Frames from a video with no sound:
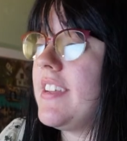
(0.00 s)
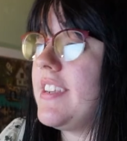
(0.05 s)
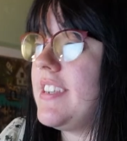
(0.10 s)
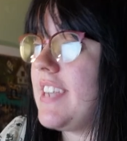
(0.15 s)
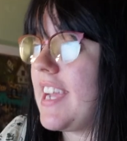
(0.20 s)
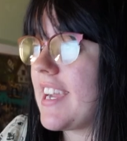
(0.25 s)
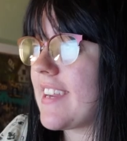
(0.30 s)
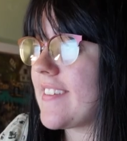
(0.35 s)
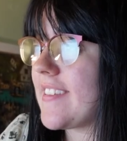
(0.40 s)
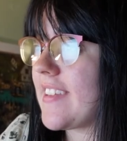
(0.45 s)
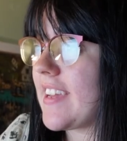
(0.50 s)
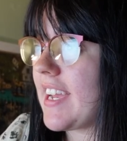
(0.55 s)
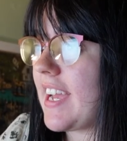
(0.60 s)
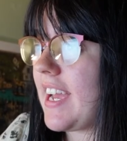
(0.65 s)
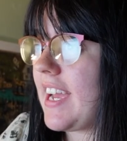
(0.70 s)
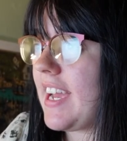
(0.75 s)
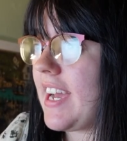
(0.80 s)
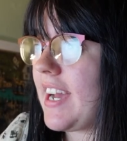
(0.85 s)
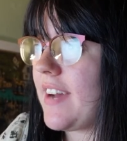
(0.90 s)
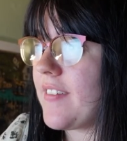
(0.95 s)
The next thing
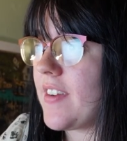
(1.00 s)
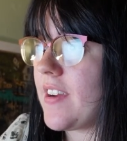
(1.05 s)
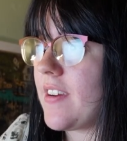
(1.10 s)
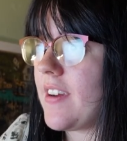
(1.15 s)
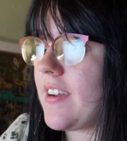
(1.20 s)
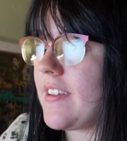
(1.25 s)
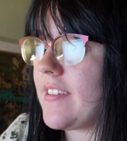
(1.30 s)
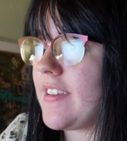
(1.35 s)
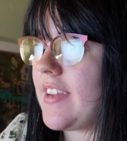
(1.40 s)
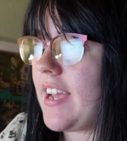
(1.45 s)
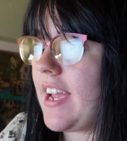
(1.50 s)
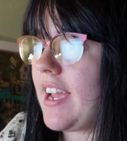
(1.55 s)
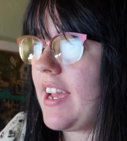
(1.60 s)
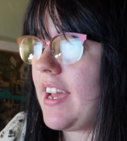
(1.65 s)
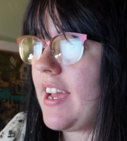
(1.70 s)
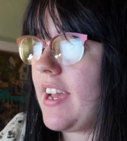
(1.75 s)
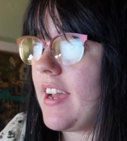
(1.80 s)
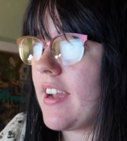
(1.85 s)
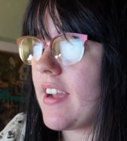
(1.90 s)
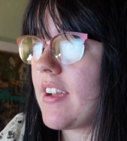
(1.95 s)
I have here is an
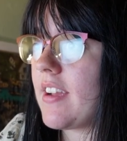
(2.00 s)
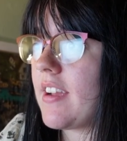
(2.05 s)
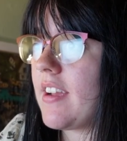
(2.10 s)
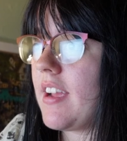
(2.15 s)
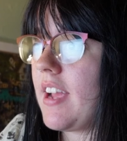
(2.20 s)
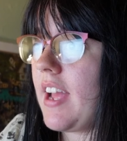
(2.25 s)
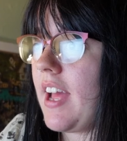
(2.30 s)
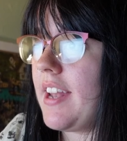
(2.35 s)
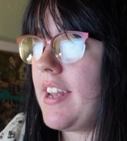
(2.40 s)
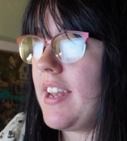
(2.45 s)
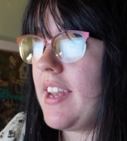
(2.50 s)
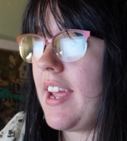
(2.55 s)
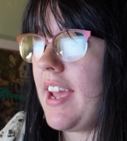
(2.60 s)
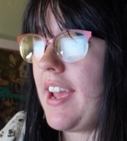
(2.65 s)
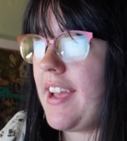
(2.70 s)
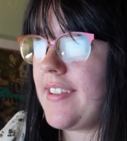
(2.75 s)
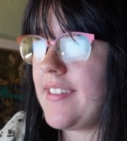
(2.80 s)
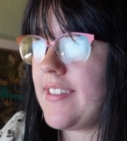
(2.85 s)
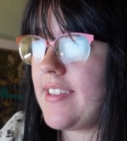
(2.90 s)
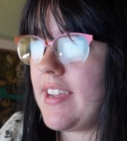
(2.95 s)

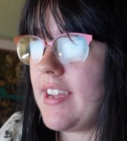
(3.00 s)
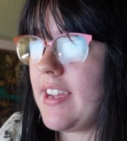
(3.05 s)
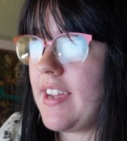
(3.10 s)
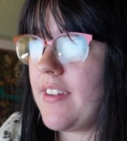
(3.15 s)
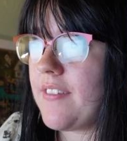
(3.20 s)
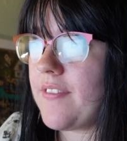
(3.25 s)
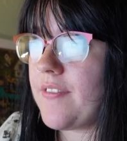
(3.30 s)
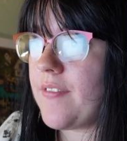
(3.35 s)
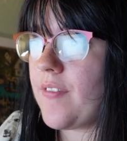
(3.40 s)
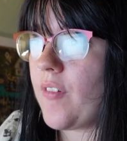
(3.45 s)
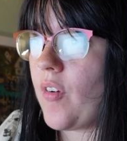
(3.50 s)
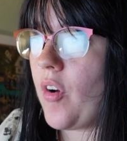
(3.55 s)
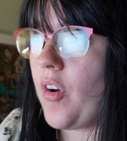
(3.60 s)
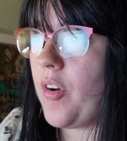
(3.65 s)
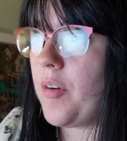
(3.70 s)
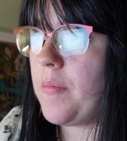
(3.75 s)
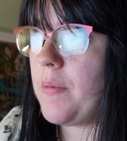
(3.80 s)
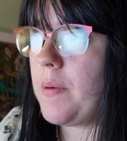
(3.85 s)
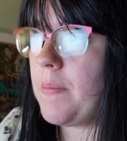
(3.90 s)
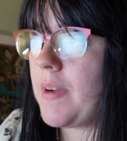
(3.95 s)
essay
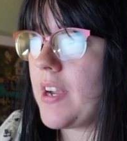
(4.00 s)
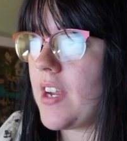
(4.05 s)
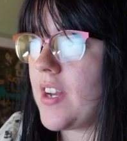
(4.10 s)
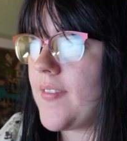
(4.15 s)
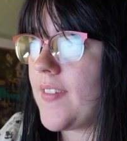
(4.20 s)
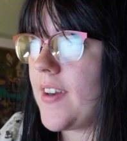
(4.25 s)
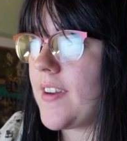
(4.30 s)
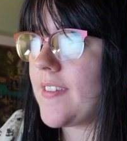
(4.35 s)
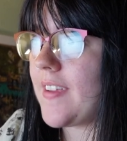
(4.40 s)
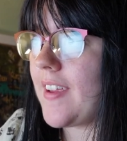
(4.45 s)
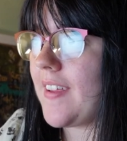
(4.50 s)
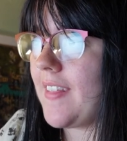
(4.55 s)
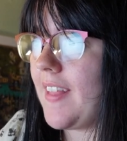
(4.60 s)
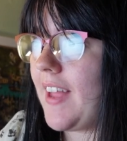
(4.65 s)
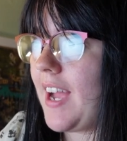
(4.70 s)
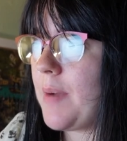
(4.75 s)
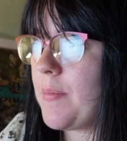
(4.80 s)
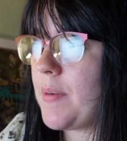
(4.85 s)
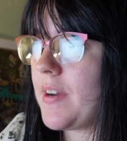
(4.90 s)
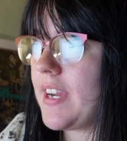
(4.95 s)
from my university
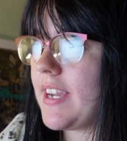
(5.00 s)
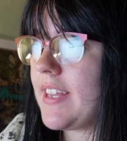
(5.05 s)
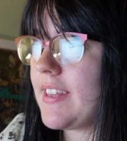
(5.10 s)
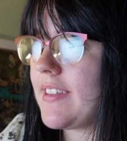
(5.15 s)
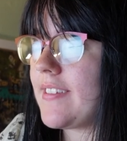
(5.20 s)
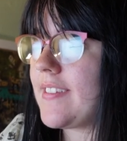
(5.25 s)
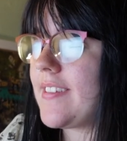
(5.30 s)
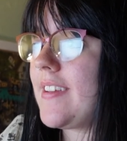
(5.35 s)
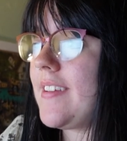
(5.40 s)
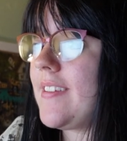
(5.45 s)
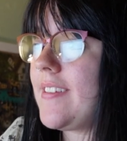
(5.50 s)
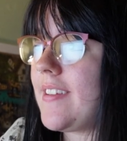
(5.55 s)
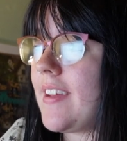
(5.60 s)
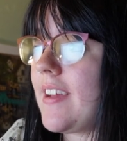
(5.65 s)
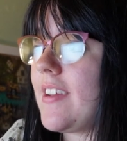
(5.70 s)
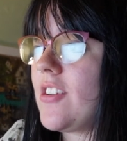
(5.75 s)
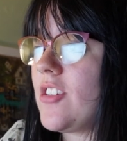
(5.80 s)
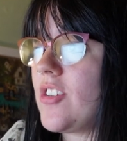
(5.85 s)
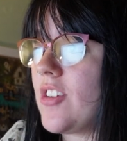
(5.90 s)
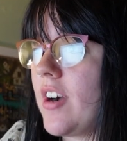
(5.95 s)
library. This is
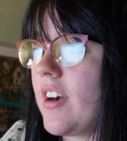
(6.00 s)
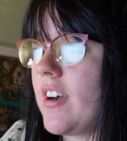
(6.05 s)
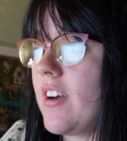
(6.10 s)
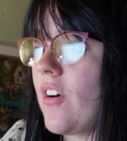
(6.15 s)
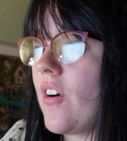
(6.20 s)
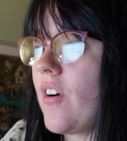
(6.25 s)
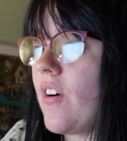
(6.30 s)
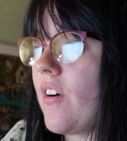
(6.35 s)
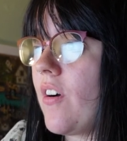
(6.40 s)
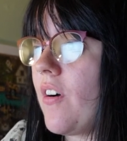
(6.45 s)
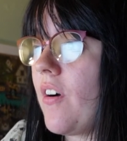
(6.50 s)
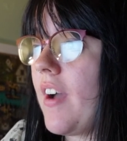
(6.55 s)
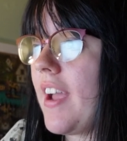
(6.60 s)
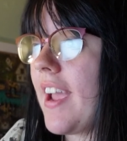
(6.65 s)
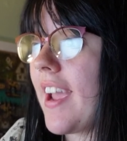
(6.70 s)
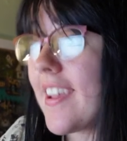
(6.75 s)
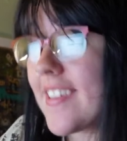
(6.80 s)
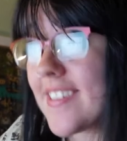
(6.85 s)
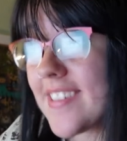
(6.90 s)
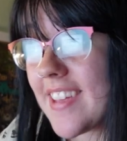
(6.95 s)
Jung
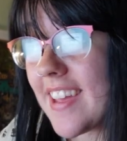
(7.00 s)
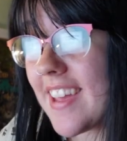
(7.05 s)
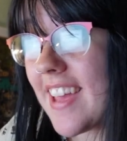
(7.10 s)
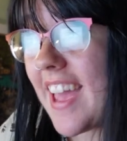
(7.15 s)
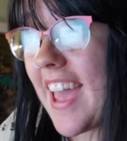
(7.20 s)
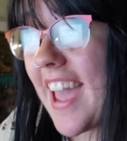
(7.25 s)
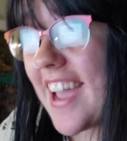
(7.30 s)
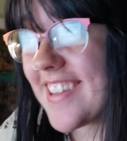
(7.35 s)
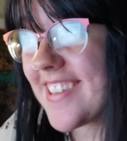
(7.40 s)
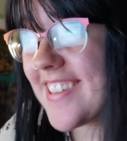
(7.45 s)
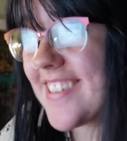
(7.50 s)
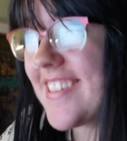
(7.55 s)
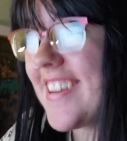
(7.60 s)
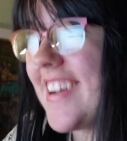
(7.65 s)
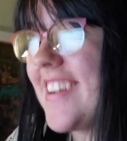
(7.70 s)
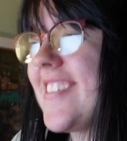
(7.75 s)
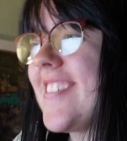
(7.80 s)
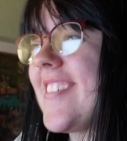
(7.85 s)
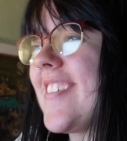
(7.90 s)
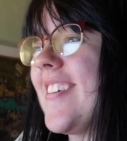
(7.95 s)

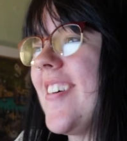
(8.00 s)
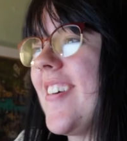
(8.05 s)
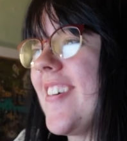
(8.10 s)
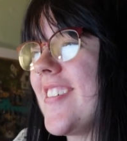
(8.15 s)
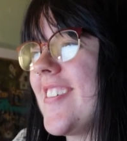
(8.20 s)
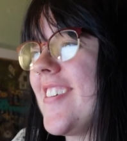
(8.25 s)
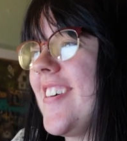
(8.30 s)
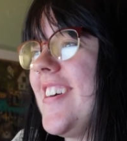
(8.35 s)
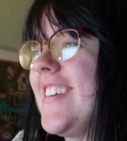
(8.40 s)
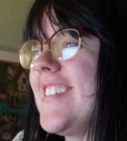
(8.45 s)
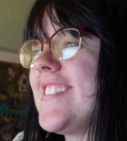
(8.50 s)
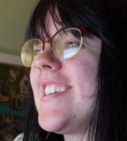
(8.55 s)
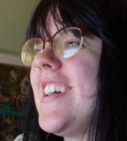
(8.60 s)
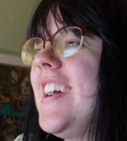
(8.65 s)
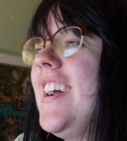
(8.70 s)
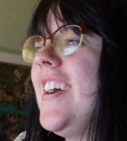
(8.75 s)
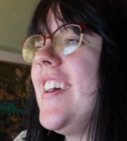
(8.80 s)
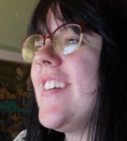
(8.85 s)
Existential or Not?